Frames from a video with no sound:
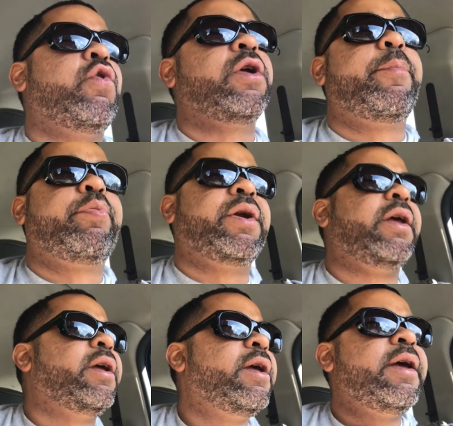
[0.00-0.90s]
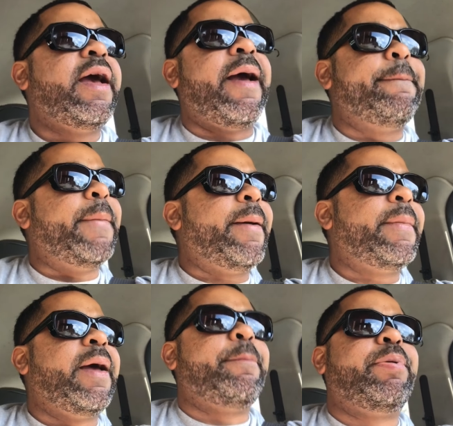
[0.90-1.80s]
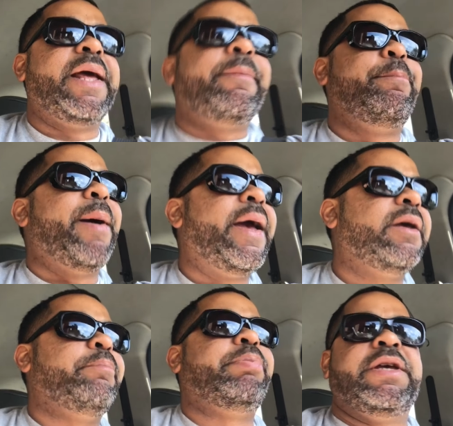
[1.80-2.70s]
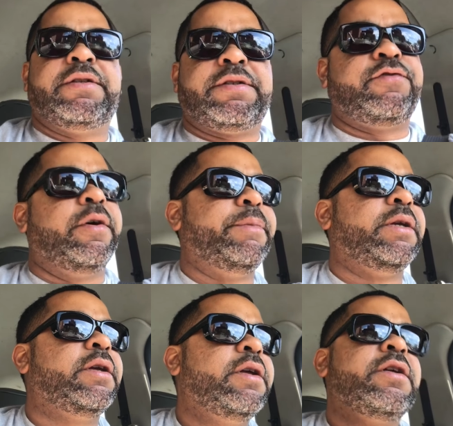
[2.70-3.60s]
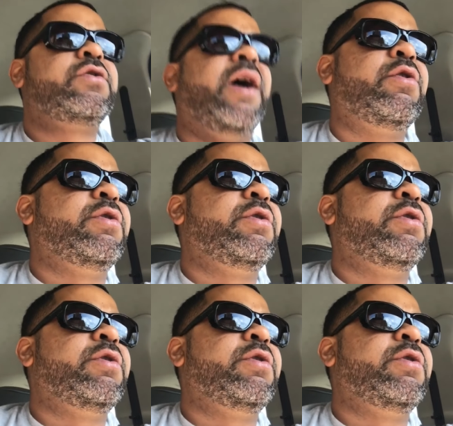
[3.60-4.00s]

roll up with it, and play banging beats for me. So I